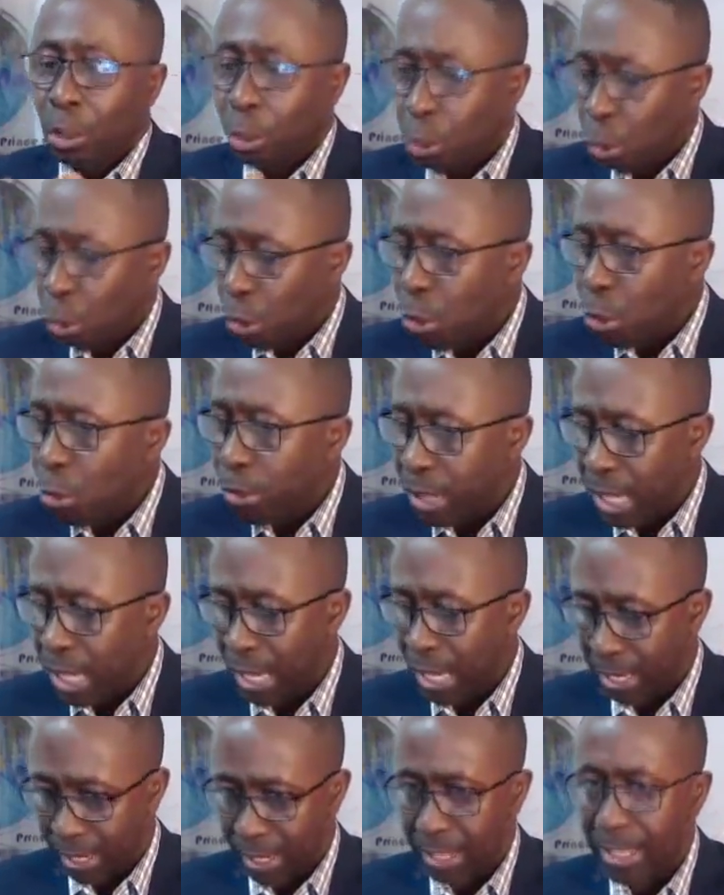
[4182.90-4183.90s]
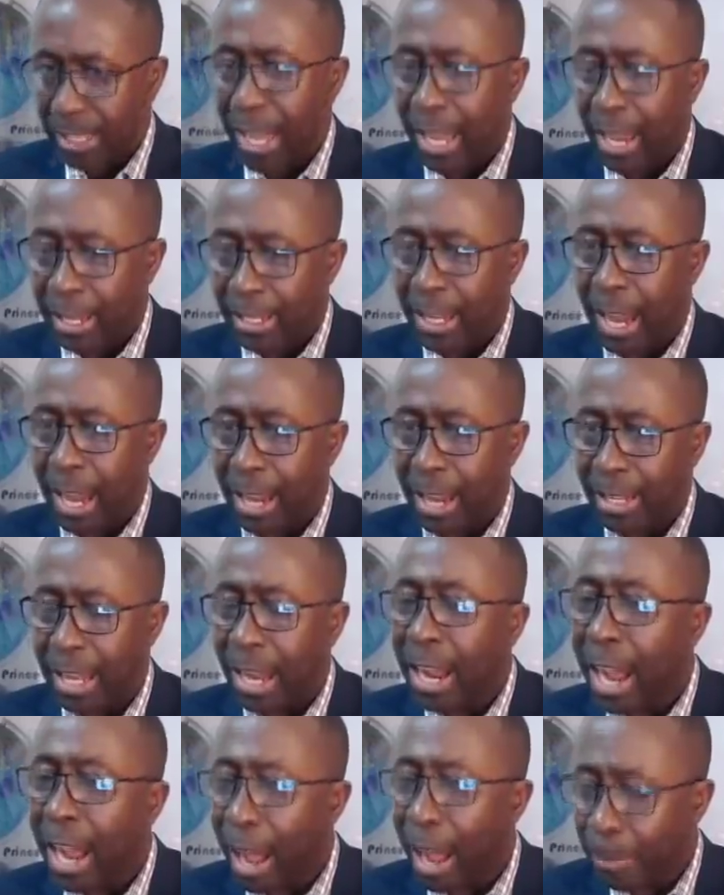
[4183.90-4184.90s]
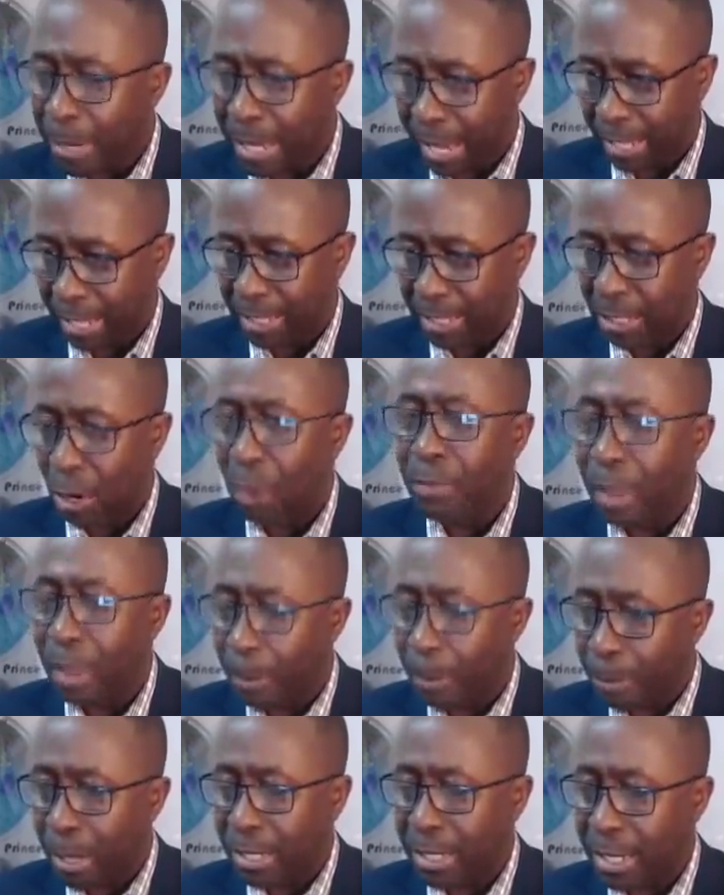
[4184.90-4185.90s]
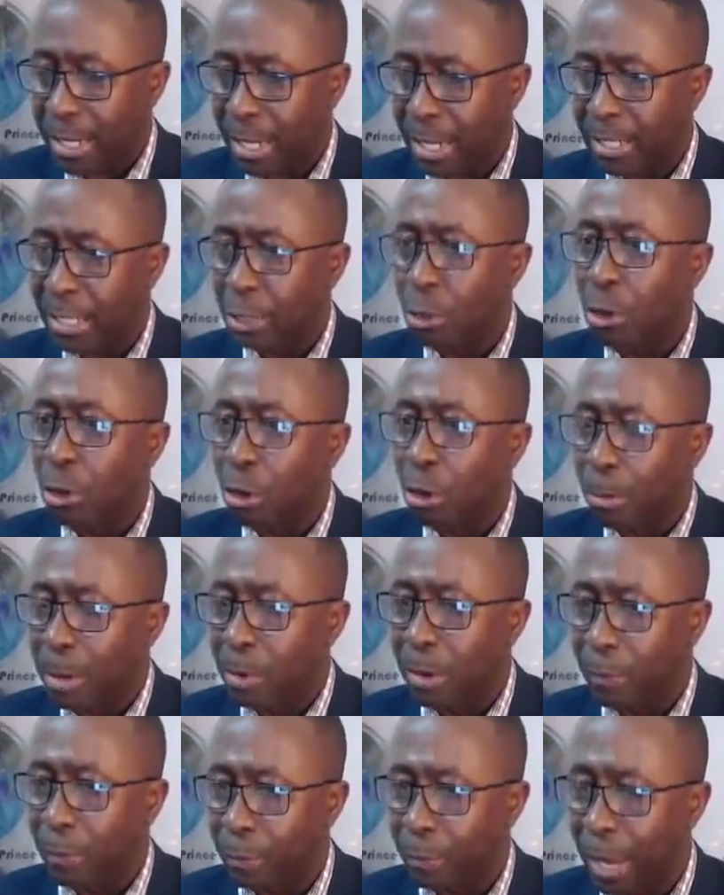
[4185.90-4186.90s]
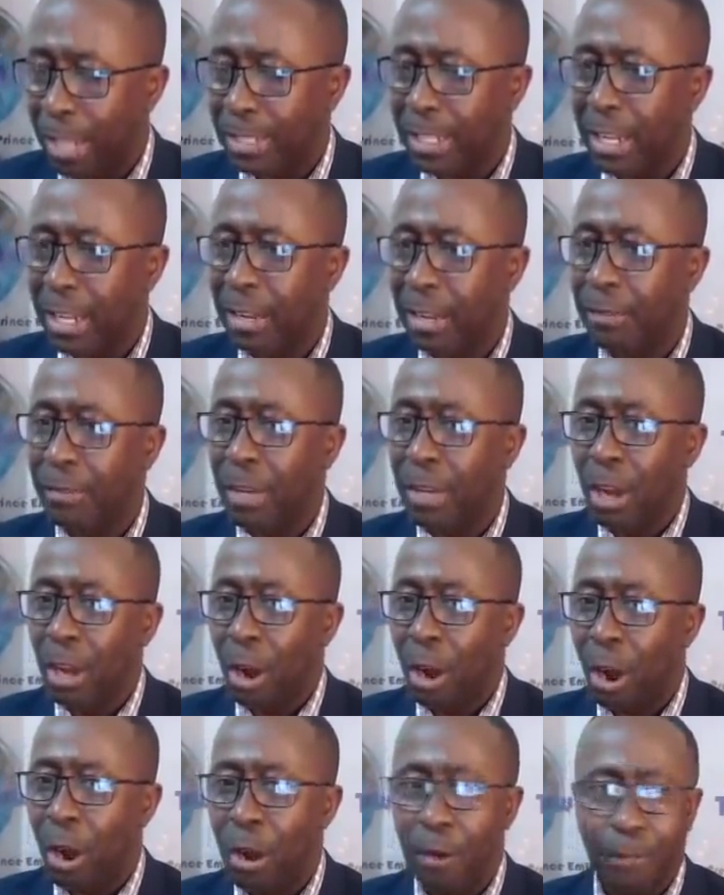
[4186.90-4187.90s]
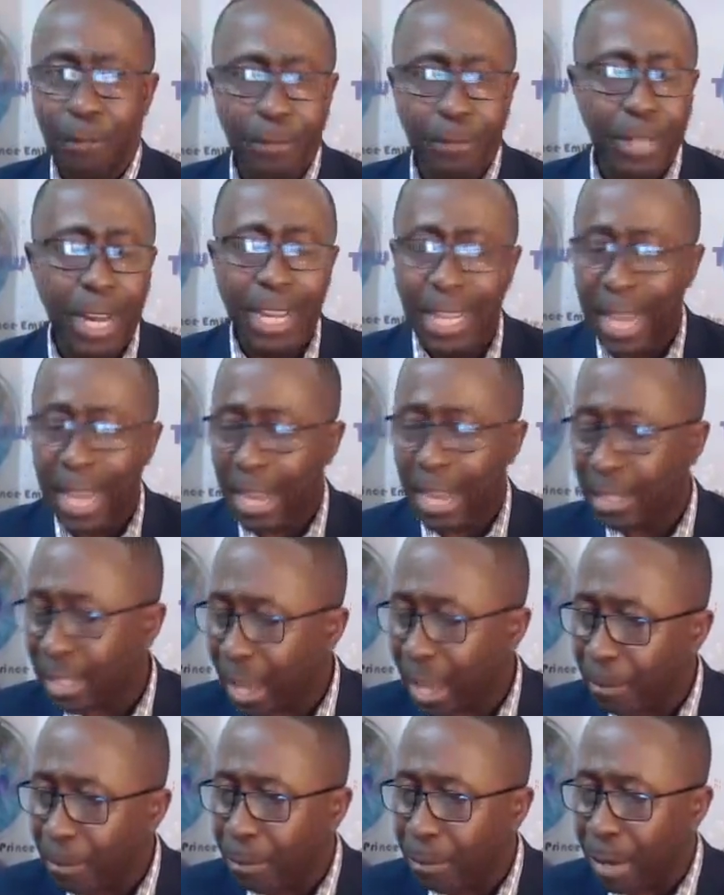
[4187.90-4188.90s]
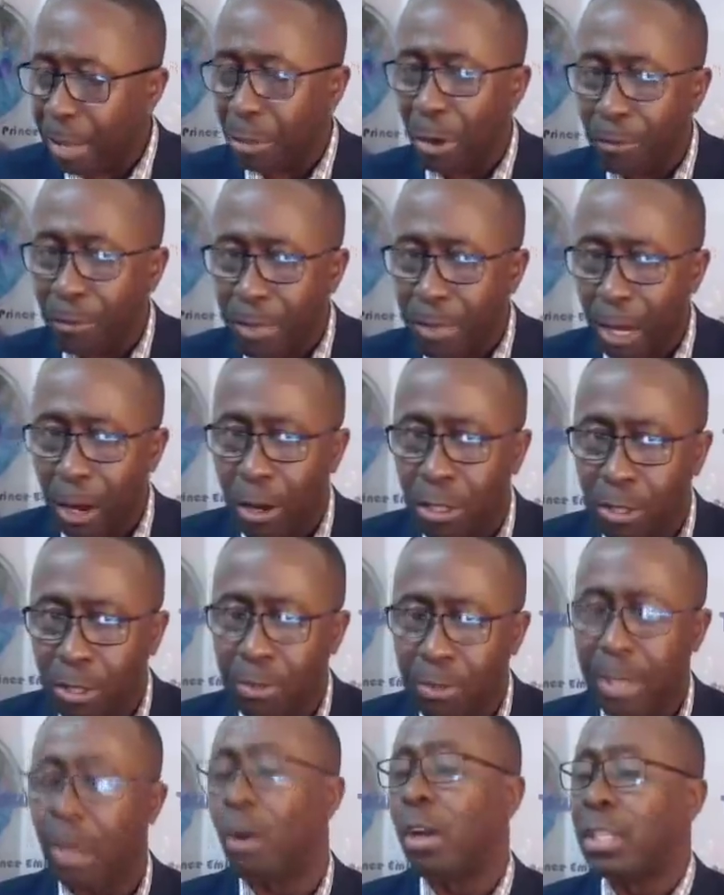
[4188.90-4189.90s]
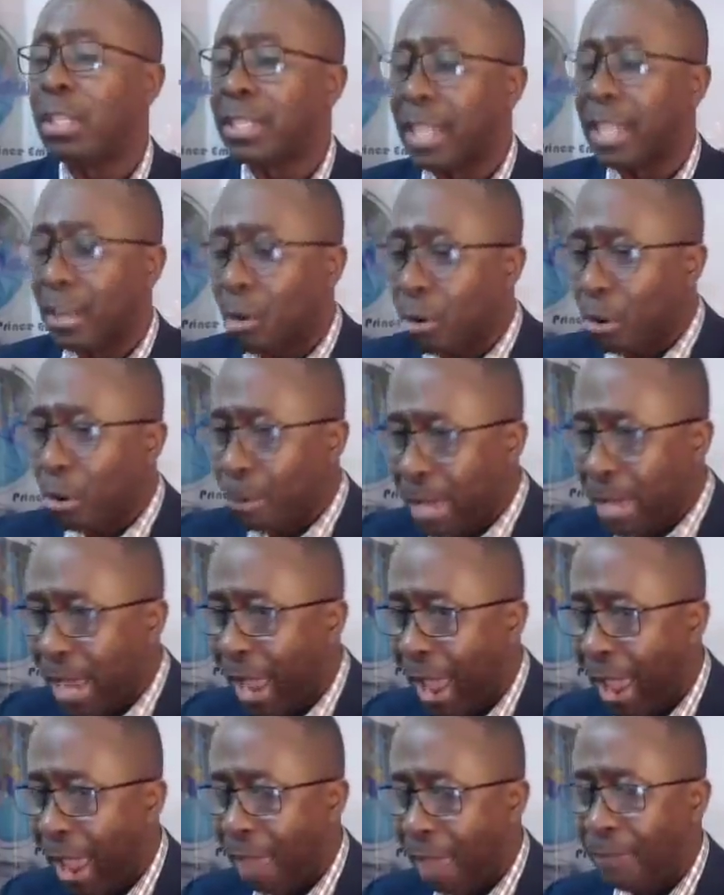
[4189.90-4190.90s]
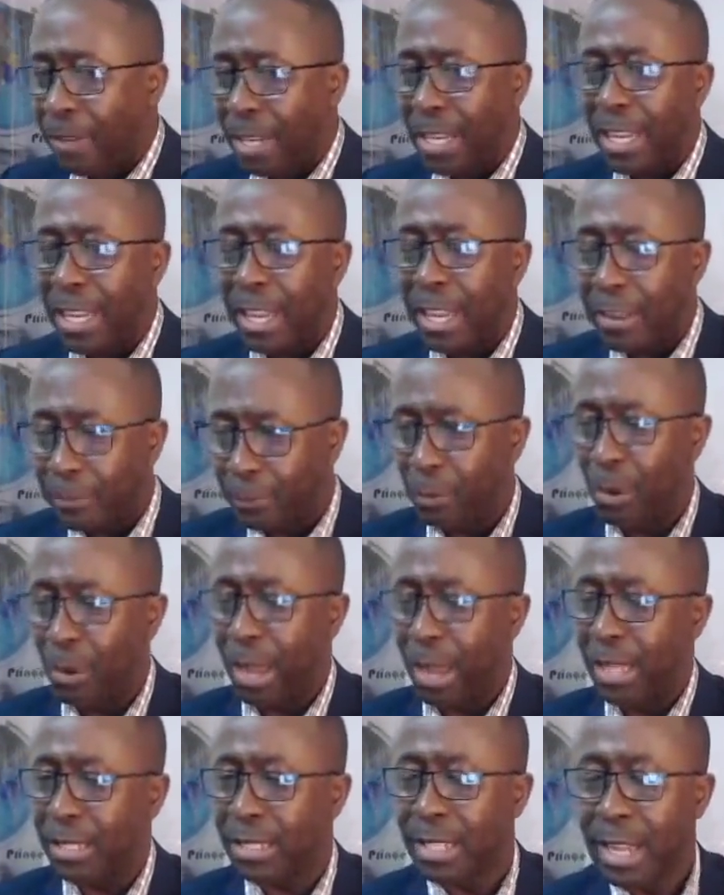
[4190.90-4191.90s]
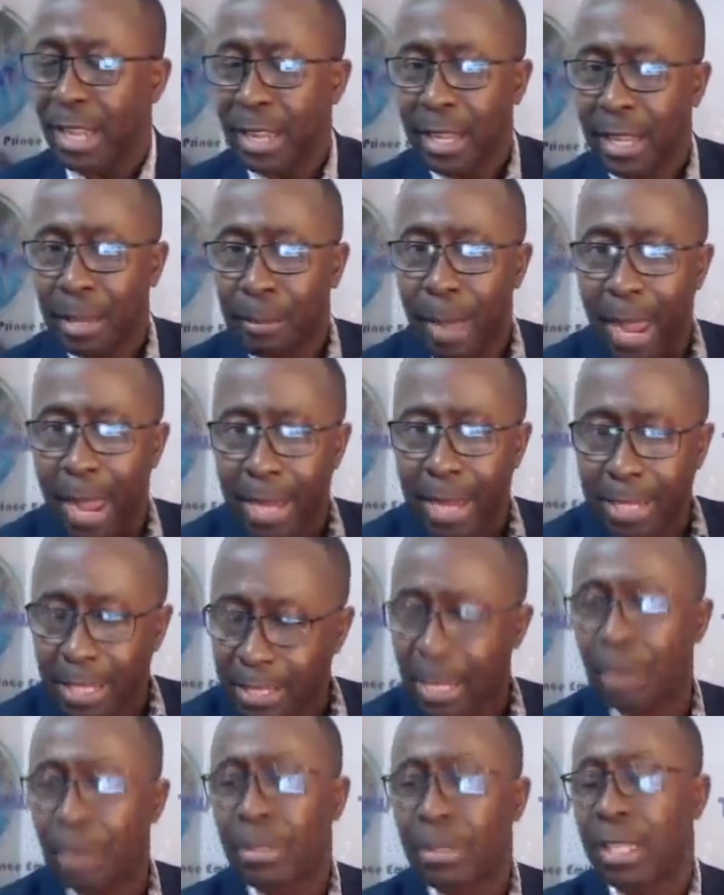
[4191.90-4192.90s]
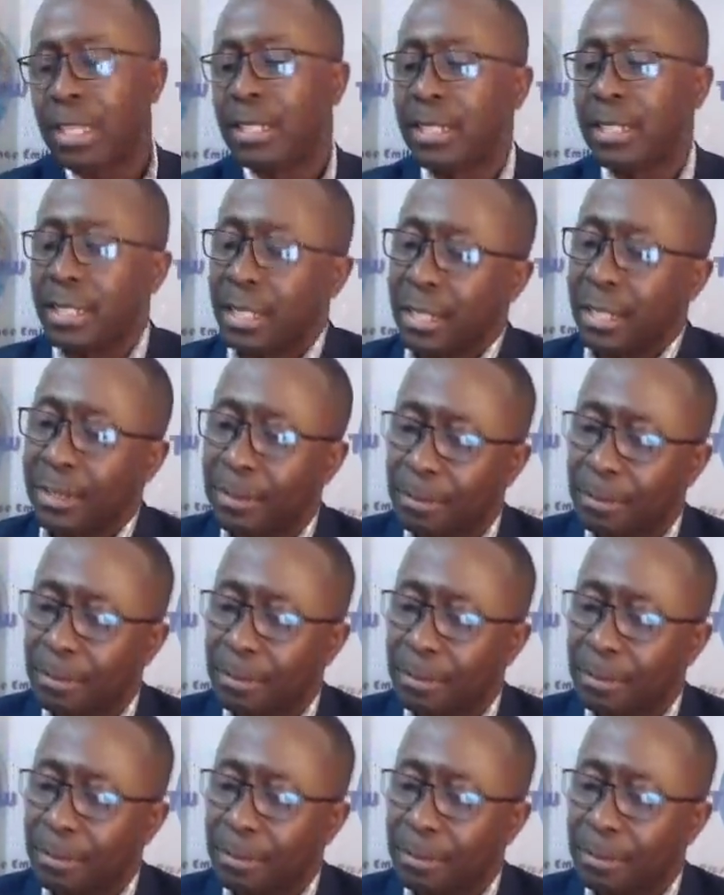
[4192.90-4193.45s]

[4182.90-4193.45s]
Do you think that the cabinet of the president is going to be reflective of the length and breadth of the country, or is it going to be heavily influenced by the southeast?